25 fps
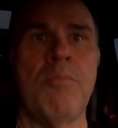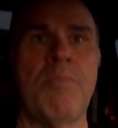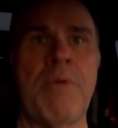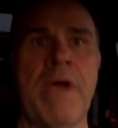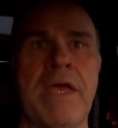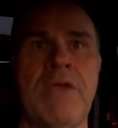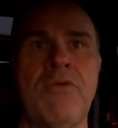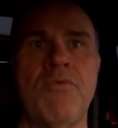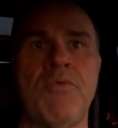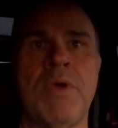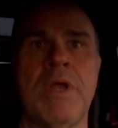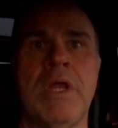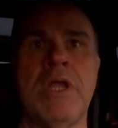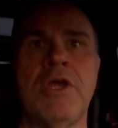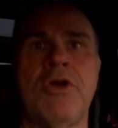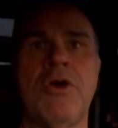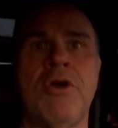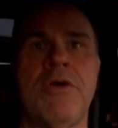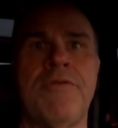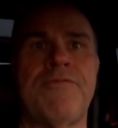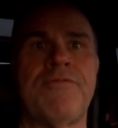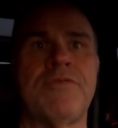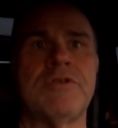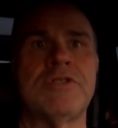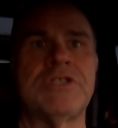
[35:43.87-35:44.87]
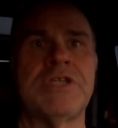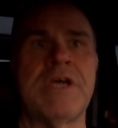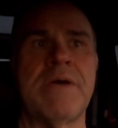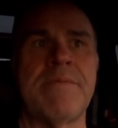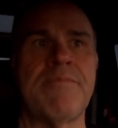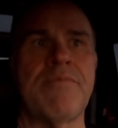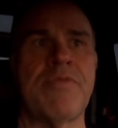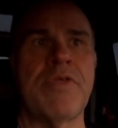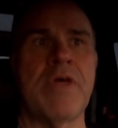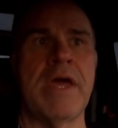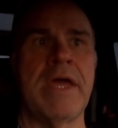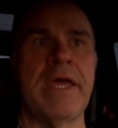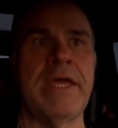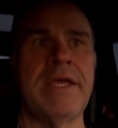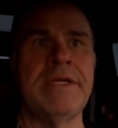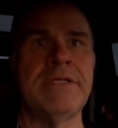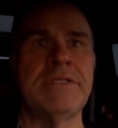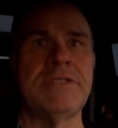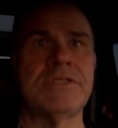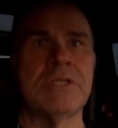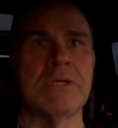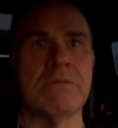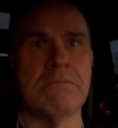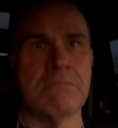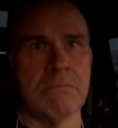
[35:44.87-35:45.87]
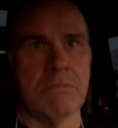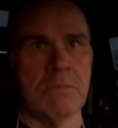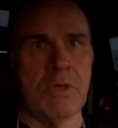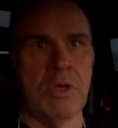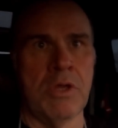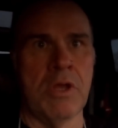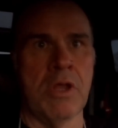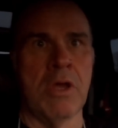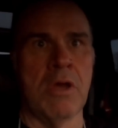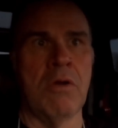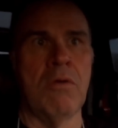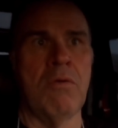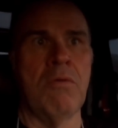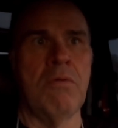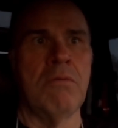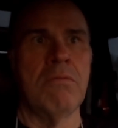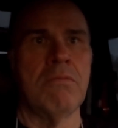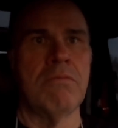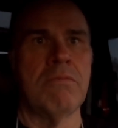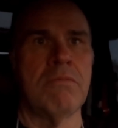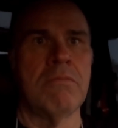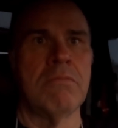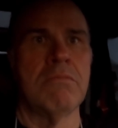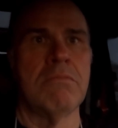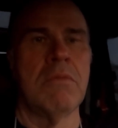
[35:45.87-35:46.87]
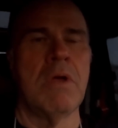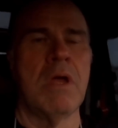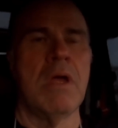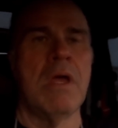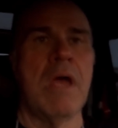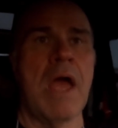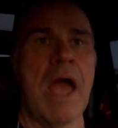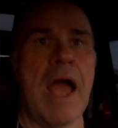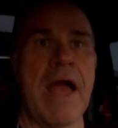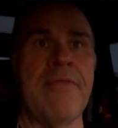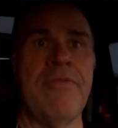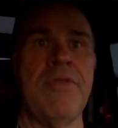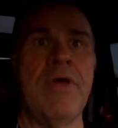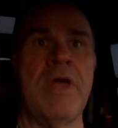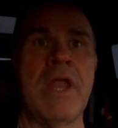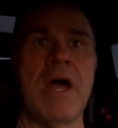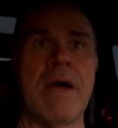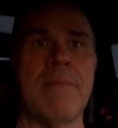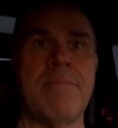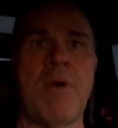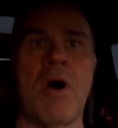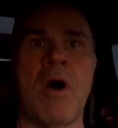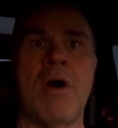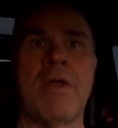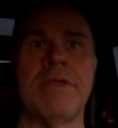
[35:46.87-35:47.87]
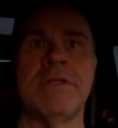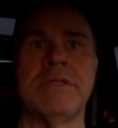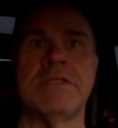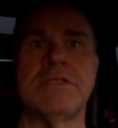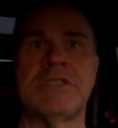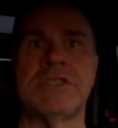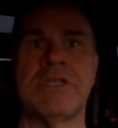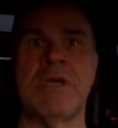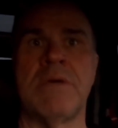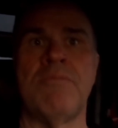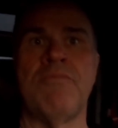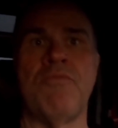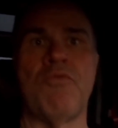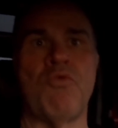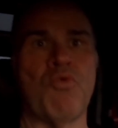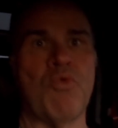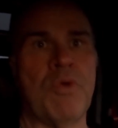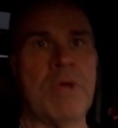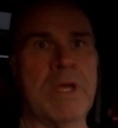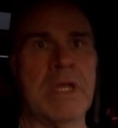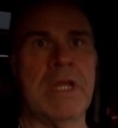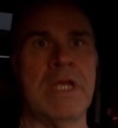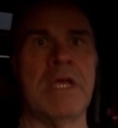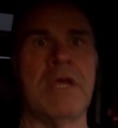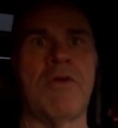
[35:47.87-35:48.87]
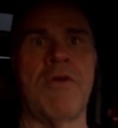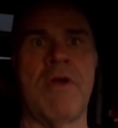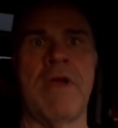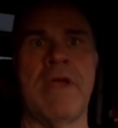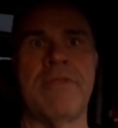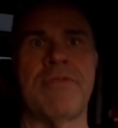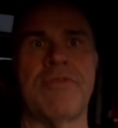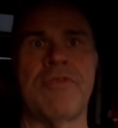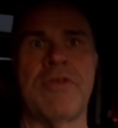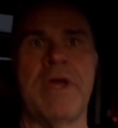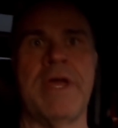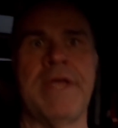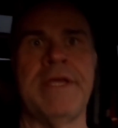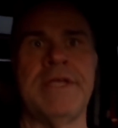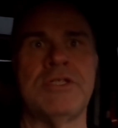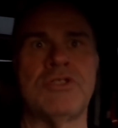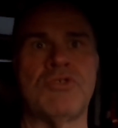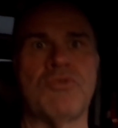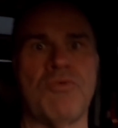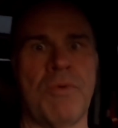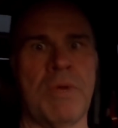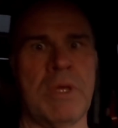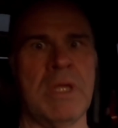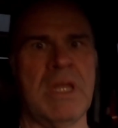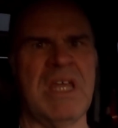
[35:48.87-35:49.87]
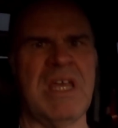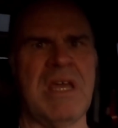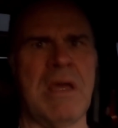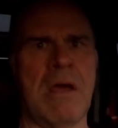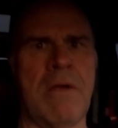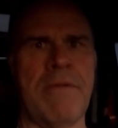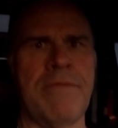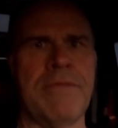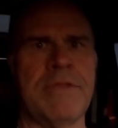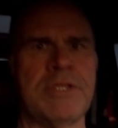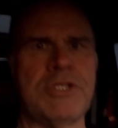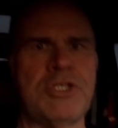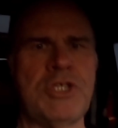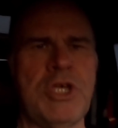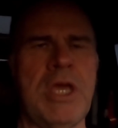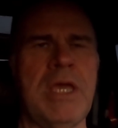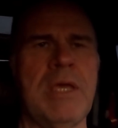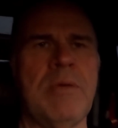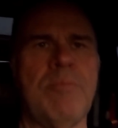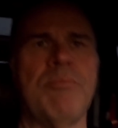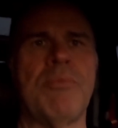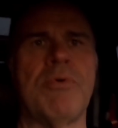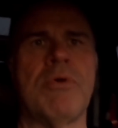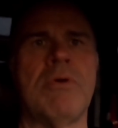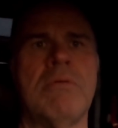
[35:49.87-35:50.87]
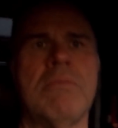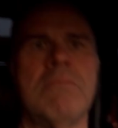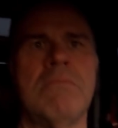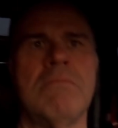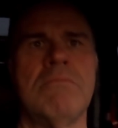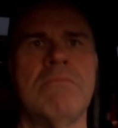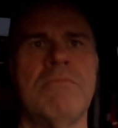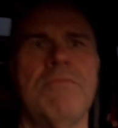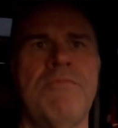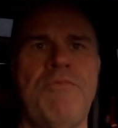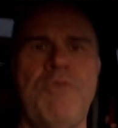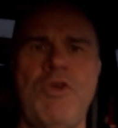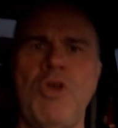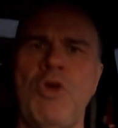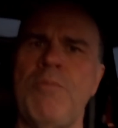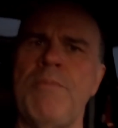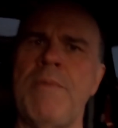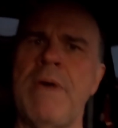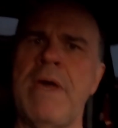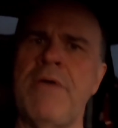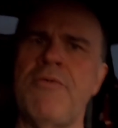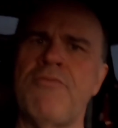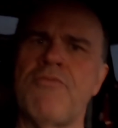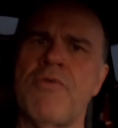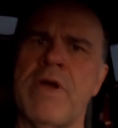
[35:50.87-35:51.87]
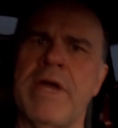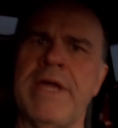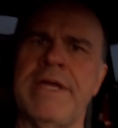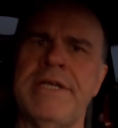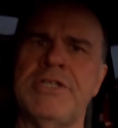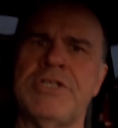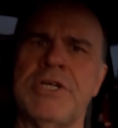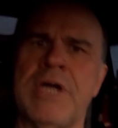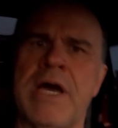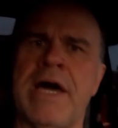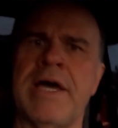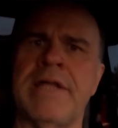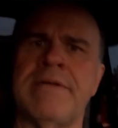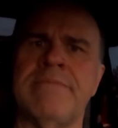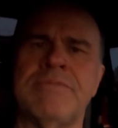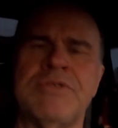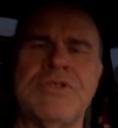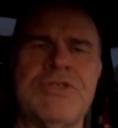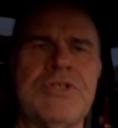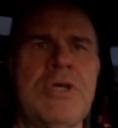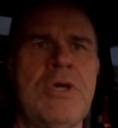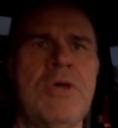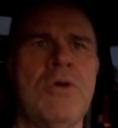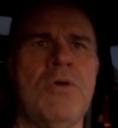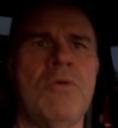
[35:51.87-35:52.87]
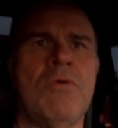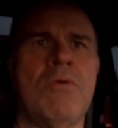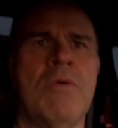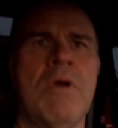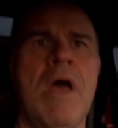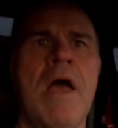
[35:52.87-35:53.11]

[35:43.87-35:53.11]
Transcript: Paid really good for some things, you know. And then I bought some really great things really on the cheap few mid-range items too.